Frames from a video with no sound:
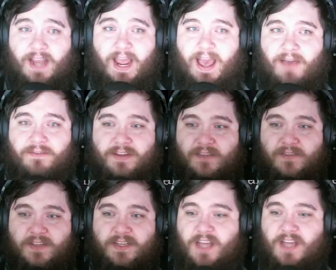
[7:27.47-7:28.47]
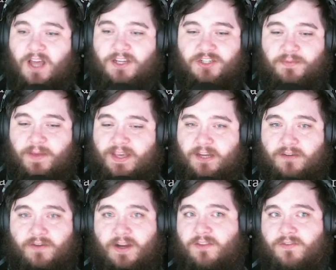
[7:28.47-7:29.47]
I haven't even touched my Gear
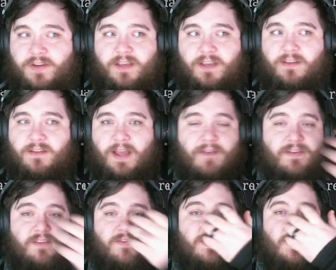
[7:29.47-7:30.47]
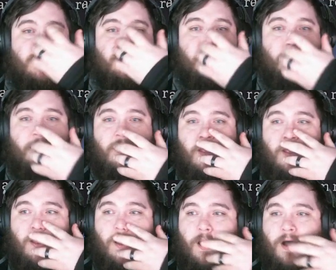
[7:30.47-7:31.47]
Raid 3. I haven't even touched it.
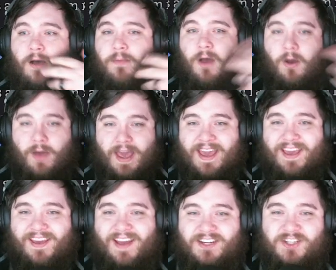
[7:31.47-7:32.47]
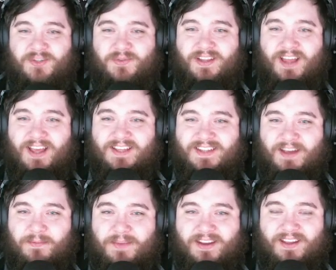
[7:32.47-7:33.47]
Oh, hey, I just realized
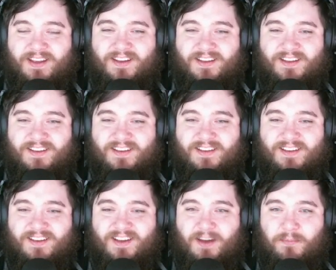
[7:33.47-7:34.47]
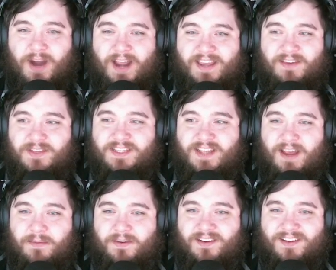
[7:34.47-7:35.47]
I'm in a bracket with
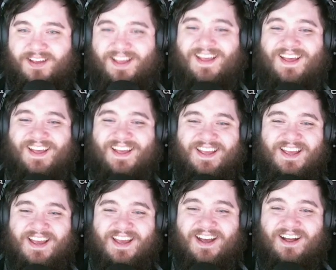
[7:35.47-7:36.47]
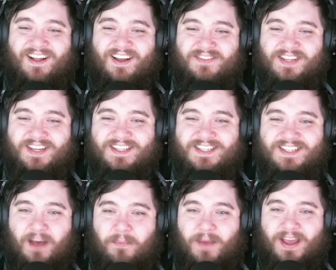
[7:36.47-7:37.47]
Cyber. I'll have to
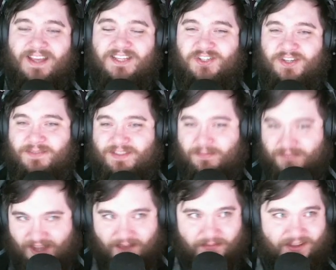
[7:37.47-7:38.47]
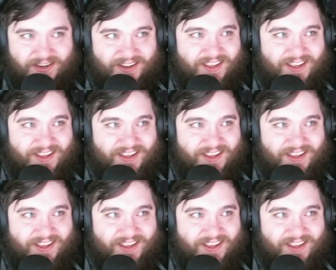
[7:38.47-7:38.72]
stop by his stream sometime and